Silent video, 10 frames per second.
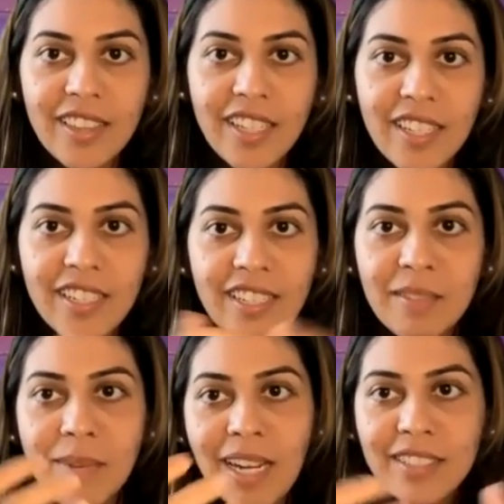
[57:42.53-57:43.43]
Mm-hmm. Then
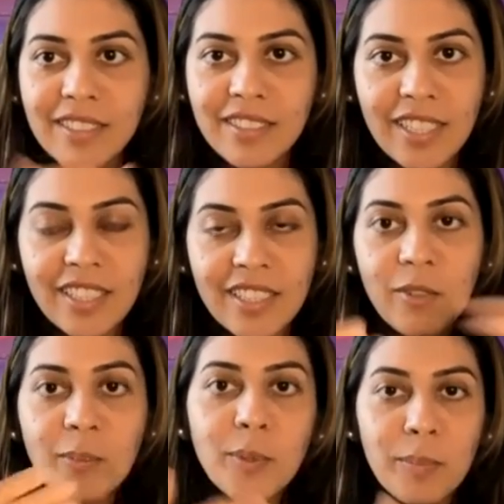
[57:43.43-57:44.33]
it matters, right? Then they
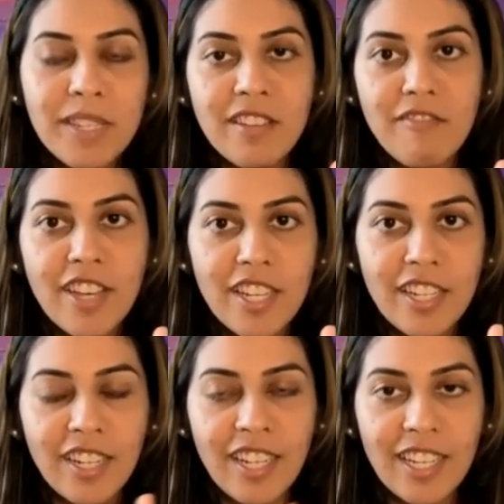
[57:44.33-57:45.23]
would put me somewhere
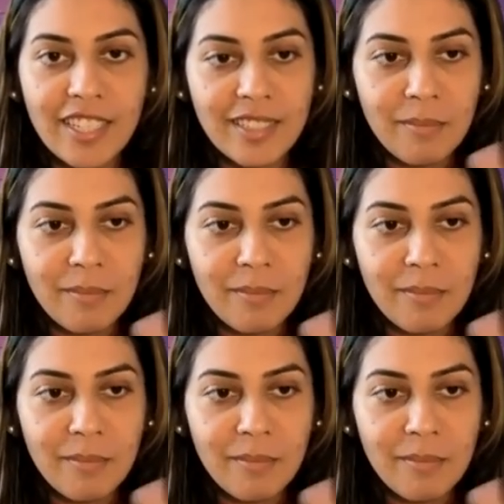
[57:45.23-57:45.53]
in like